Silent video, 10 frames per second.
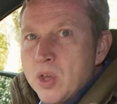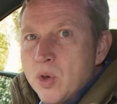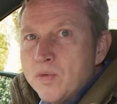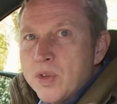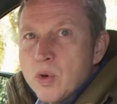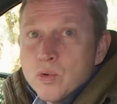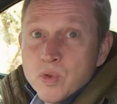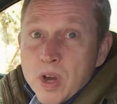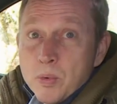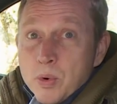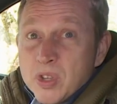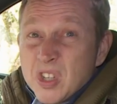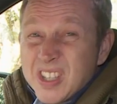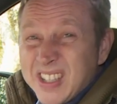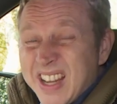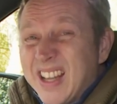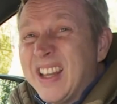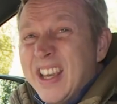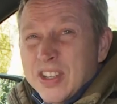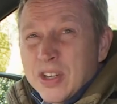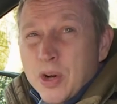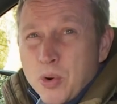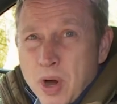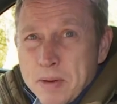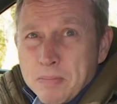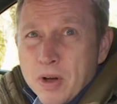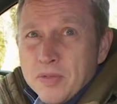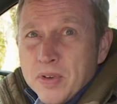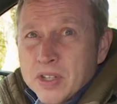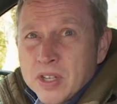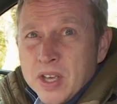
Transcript: Your view rearward still isn't quite perfect,